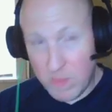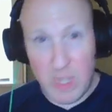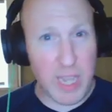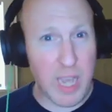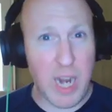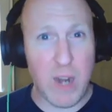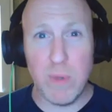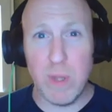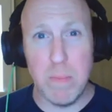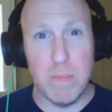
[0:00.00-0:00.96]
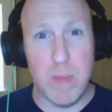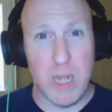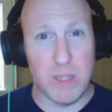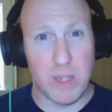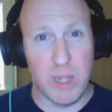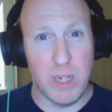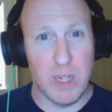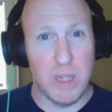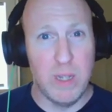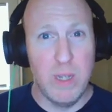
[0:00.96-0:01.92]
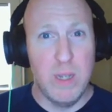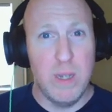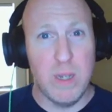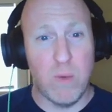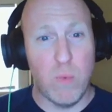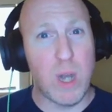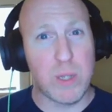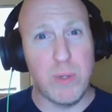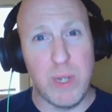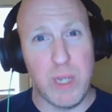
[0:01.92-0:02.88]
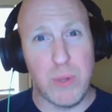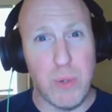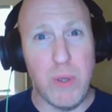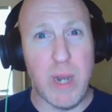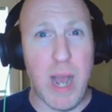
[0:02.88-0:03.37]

Again, I don't really mind looking at a walkthrough to get through it.